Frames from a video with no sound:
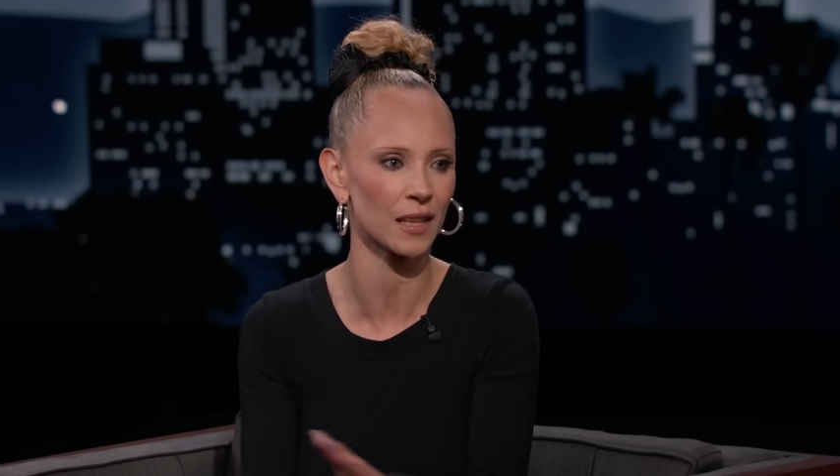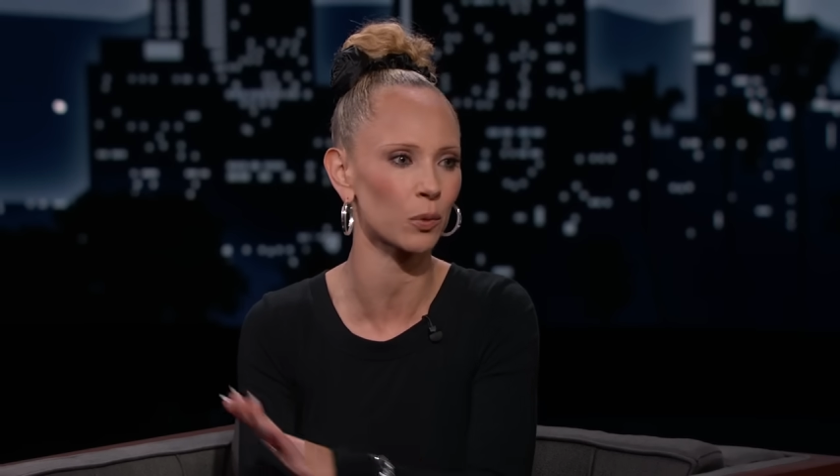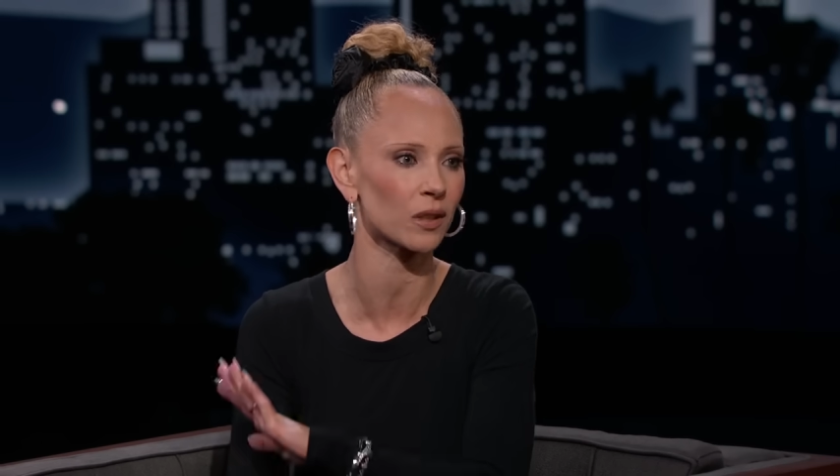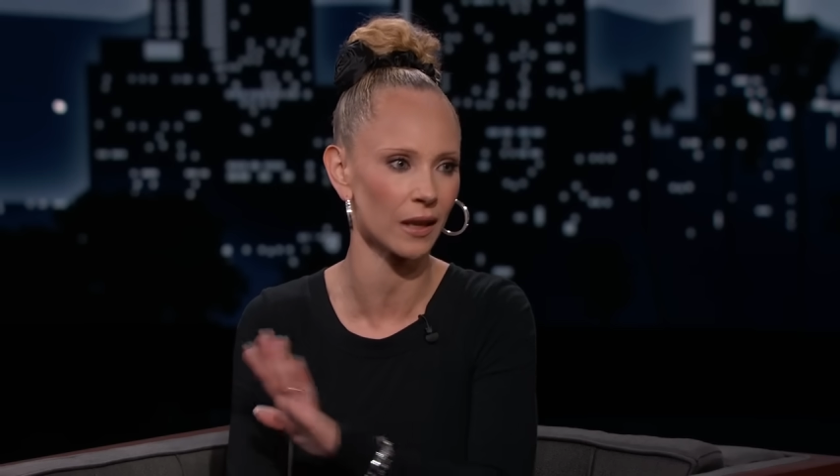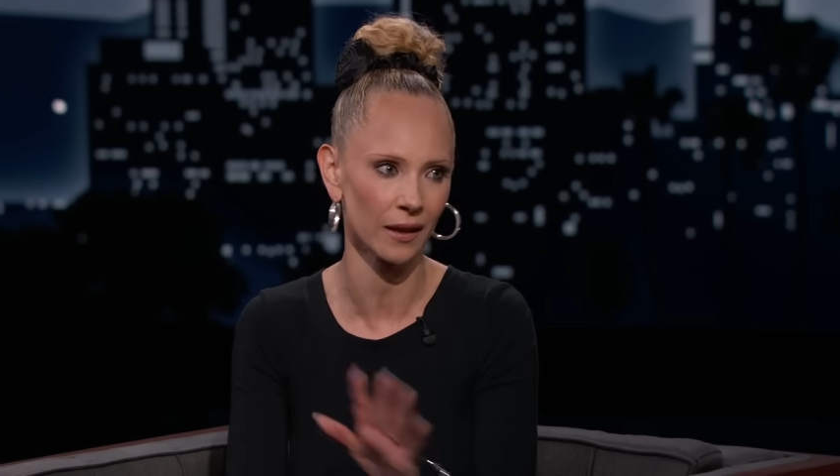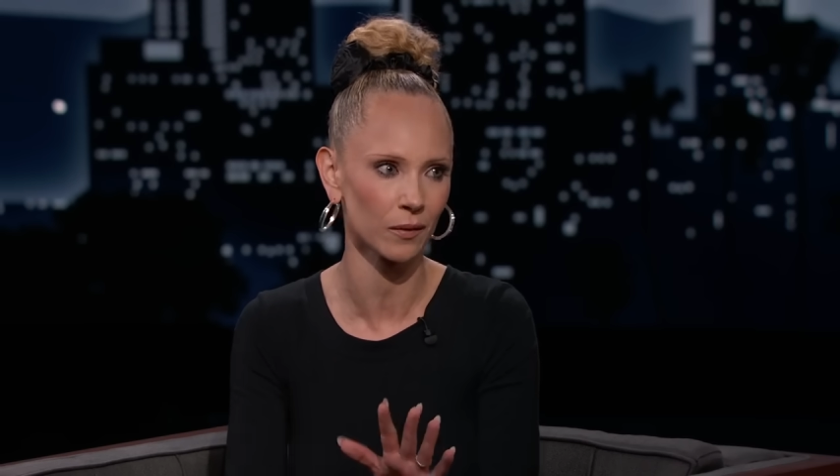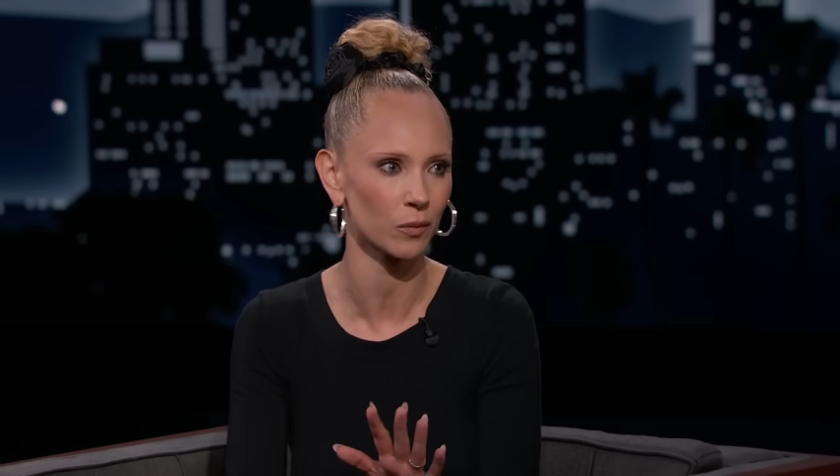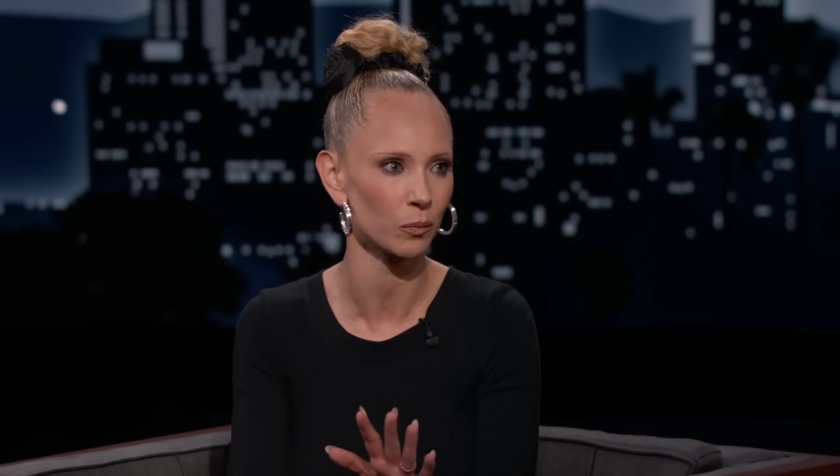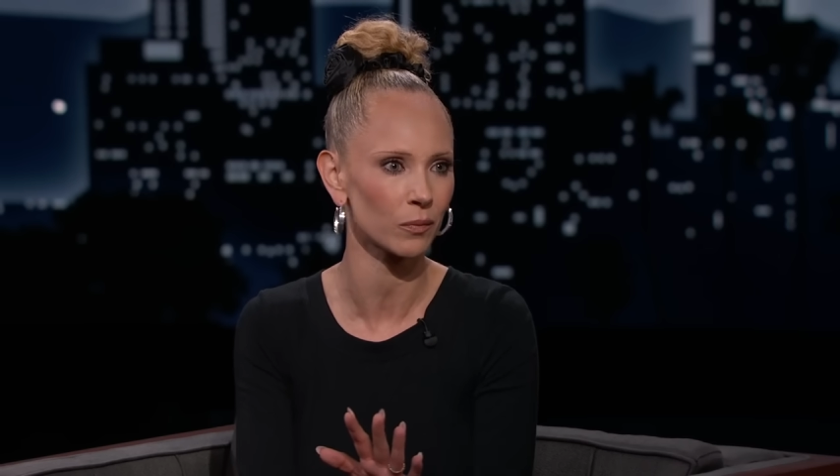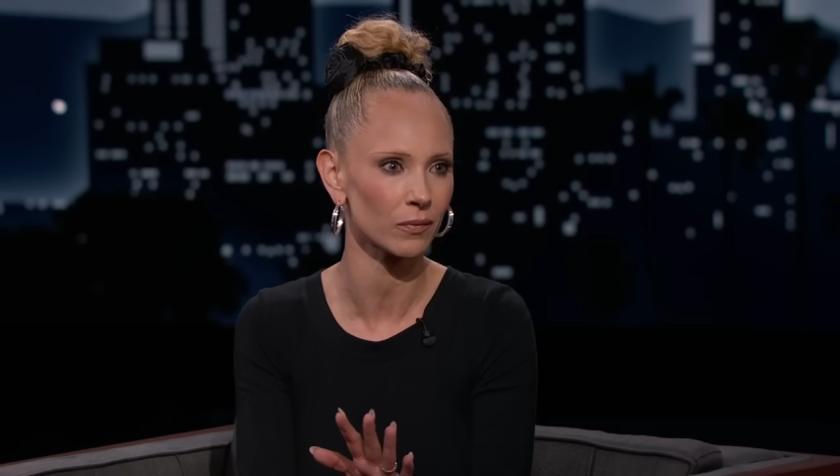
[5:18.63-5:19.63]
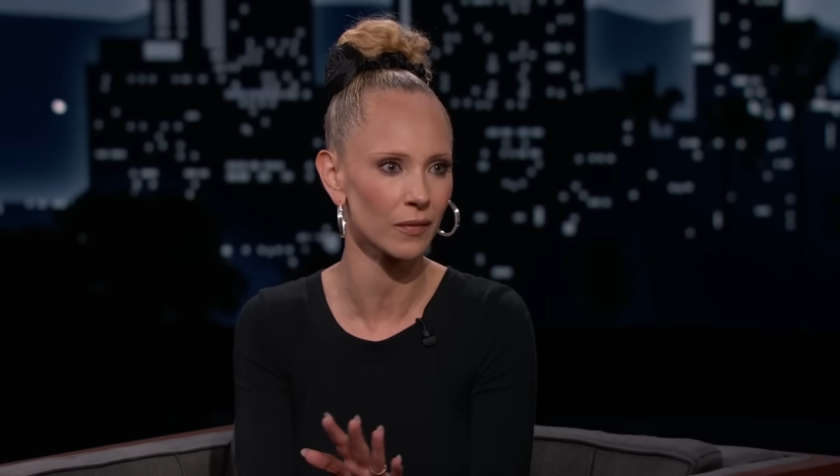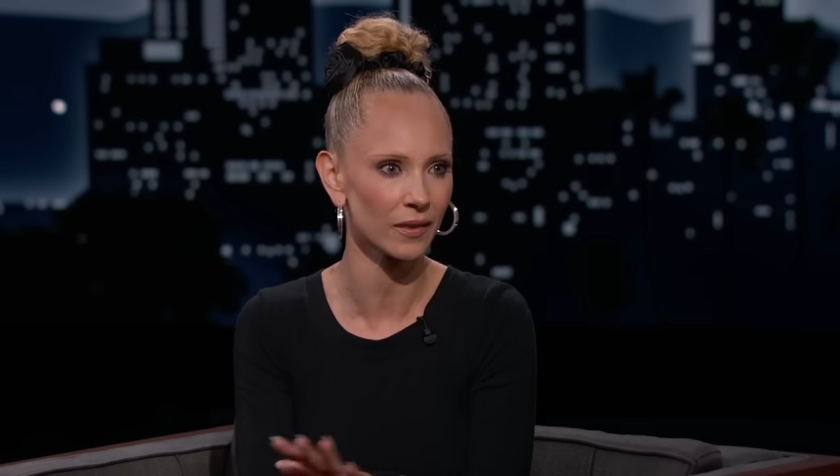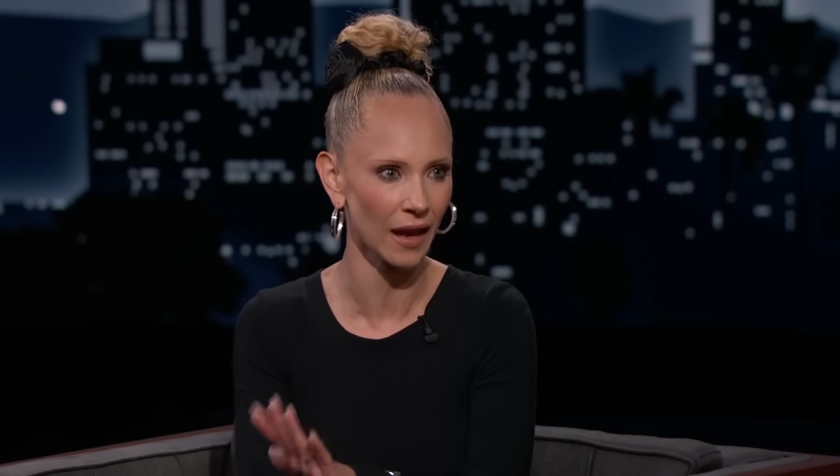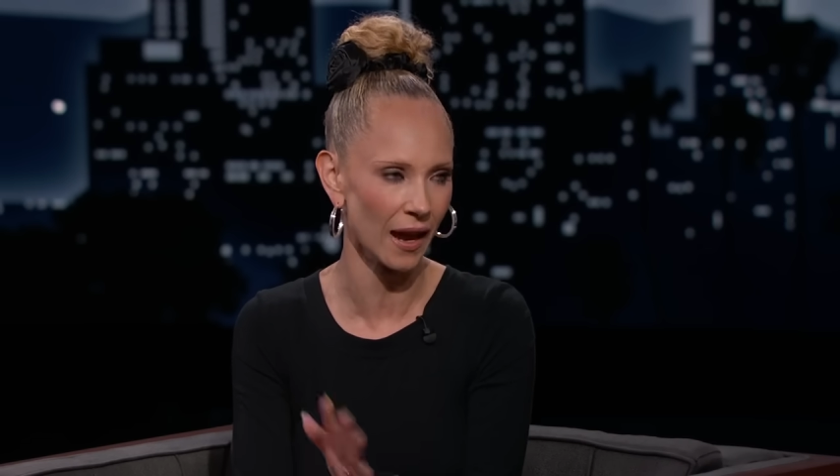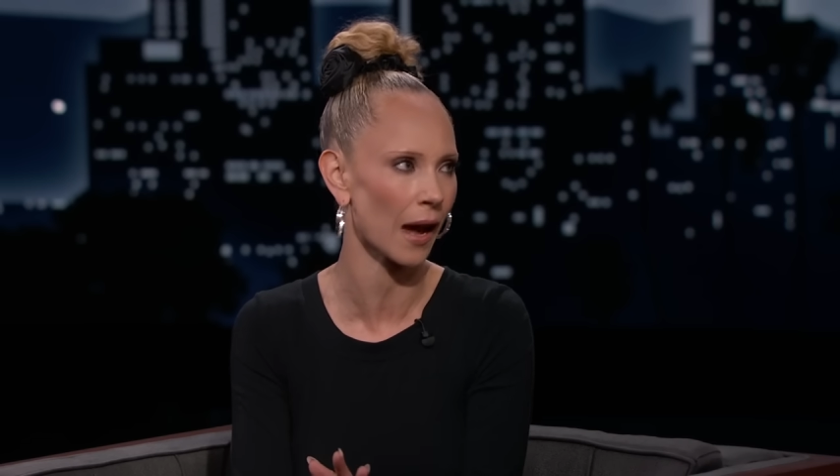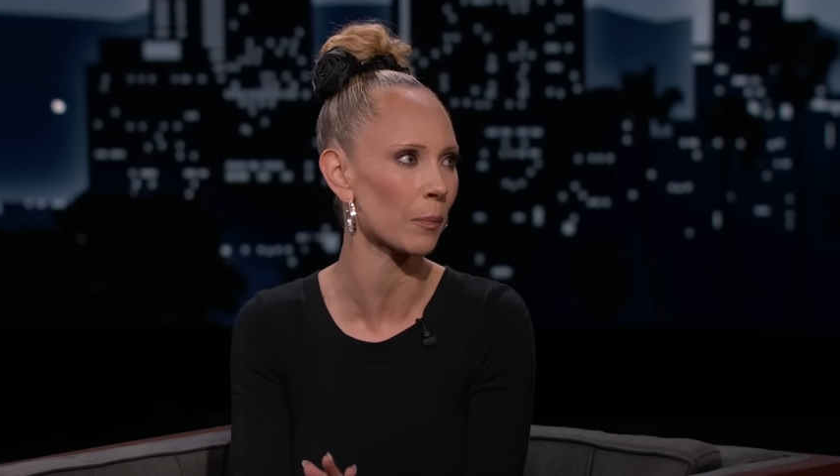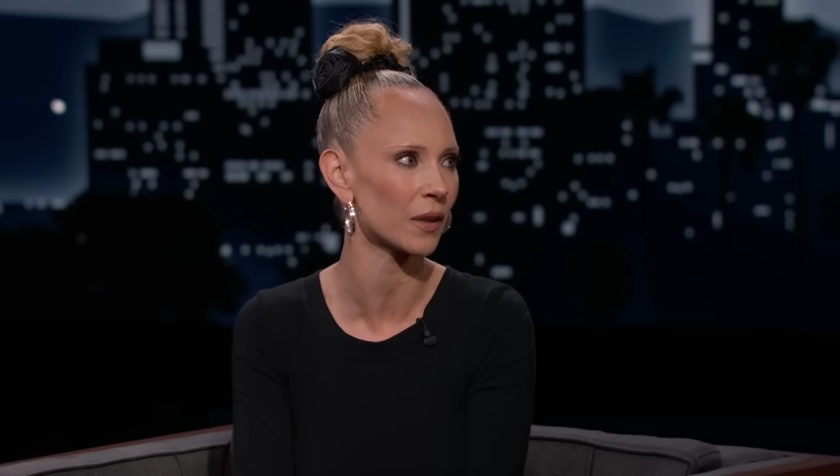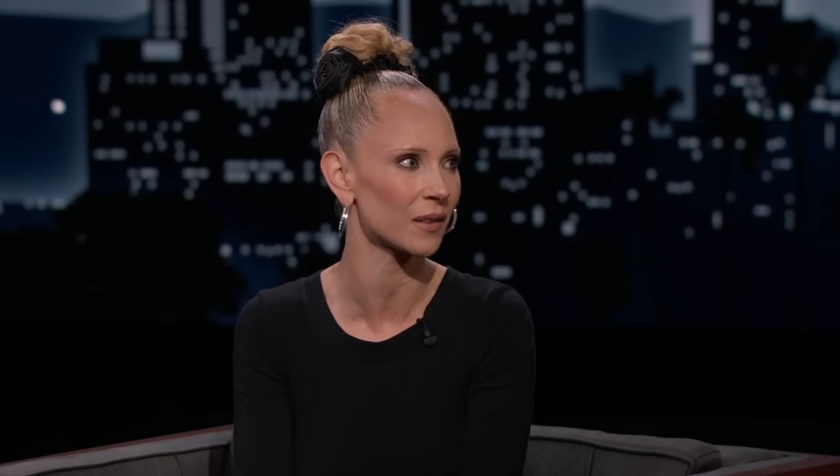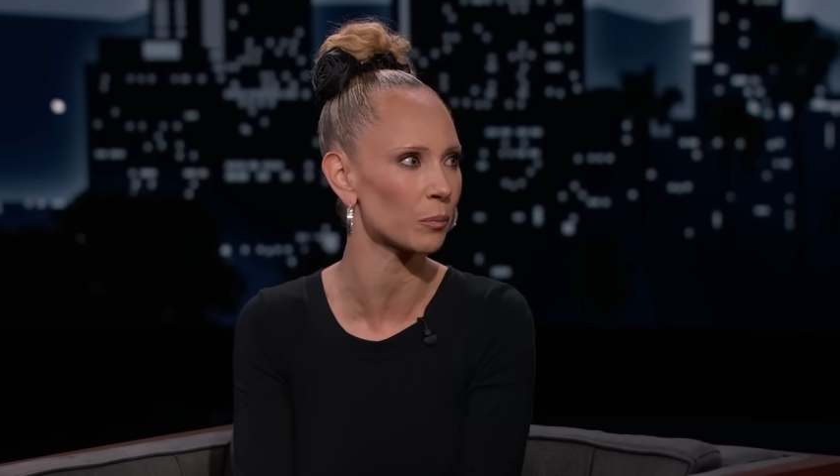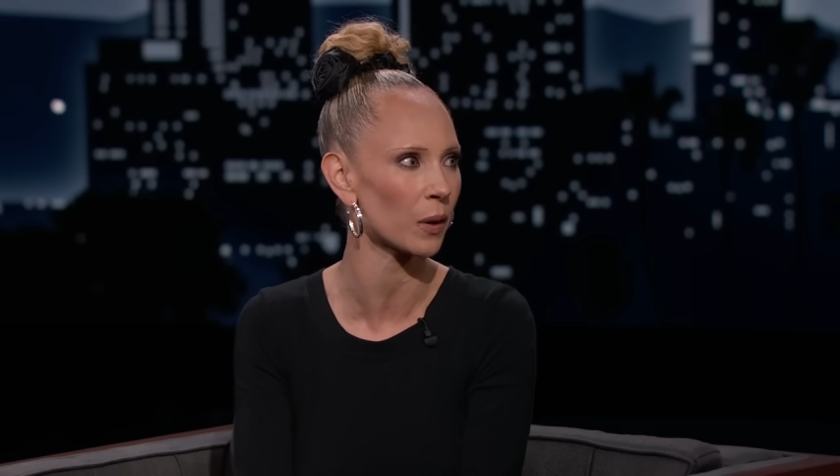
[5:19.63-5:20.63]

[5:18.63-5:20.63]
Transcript: They wouldn't let that happen.